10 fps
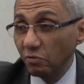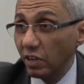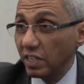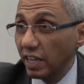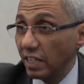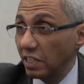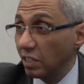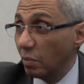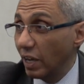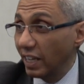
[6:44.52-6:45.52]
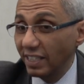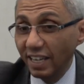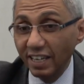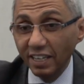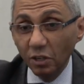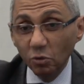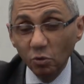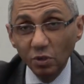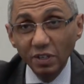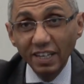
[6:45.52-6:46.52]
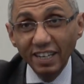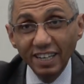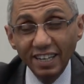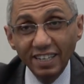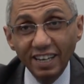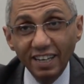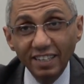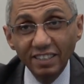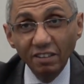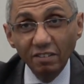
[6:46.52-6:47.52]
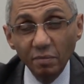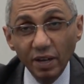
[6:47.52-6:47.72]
point in the medical aspect between the two brotherly countries